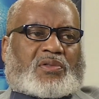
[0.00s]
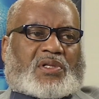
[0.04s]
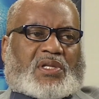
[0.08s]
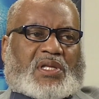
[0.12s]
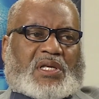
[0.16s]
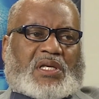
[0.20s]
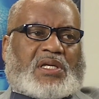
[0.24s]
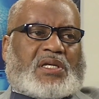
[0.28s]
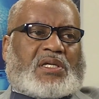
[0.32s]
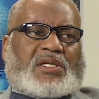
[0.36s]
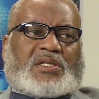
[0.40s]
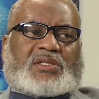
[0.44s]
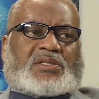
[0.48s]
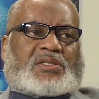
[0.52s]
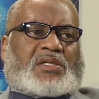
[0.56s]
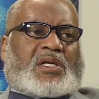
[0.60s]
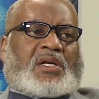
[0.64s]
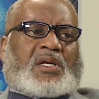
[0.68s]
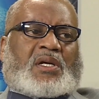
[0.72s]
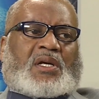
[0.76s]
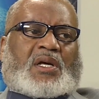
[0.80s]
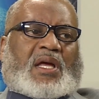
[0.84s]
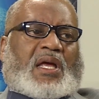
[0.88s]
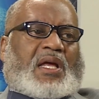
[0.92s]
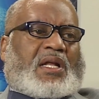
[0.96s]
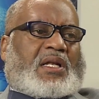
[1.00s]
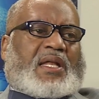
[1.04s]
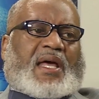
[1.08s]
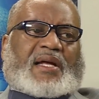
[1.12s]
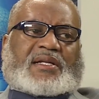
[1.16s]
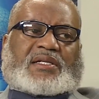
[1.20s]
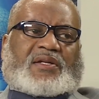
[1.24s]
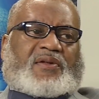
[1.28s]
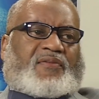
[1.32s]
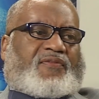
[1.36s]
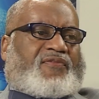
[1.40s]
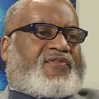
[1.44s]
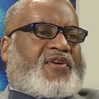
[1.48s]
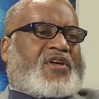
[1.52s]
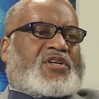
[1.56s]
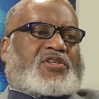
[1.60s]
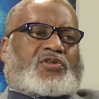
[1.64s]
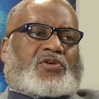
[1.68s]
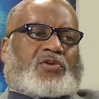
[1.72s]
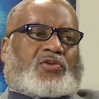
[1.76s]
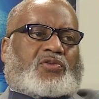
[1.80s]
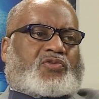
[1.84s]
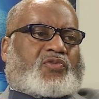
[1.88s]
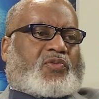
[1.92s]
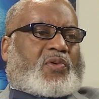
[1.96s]
these elected
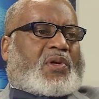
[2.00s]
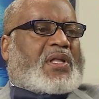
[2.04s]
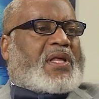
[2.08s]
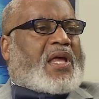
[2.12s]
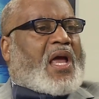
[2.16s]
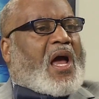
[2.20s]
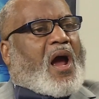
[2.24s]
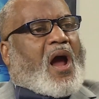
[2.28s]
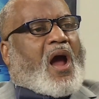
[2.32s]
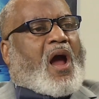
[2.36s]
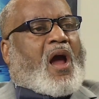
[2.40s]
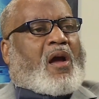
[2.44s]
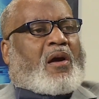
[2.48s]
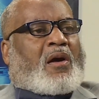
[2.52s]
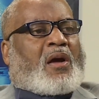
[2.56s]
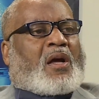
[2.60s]
officials really are.